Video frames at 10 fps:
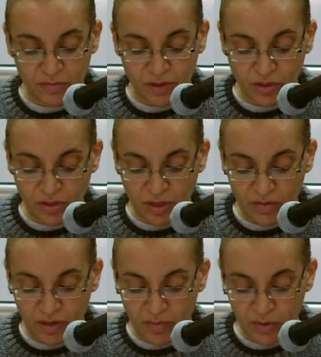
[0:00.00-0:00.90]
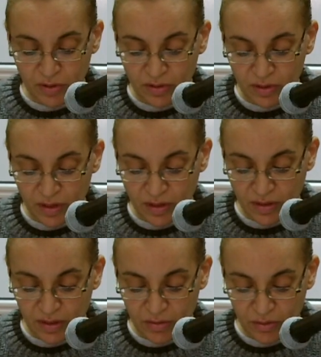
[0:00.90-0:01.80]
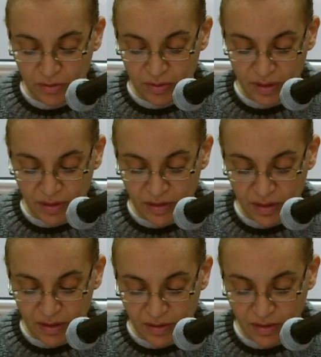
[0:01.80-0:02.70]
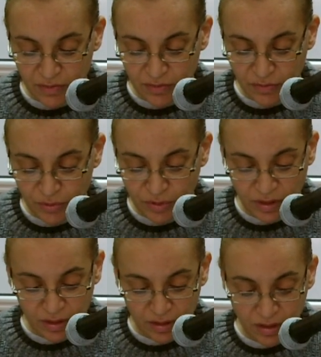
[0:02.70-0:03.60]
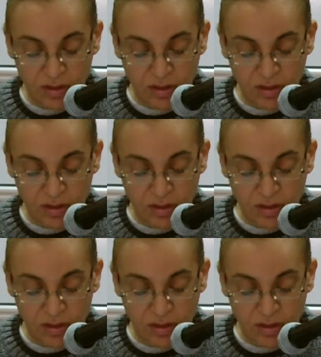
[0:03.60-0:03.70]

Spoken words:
virgin giving birth in Isaiah 7:14,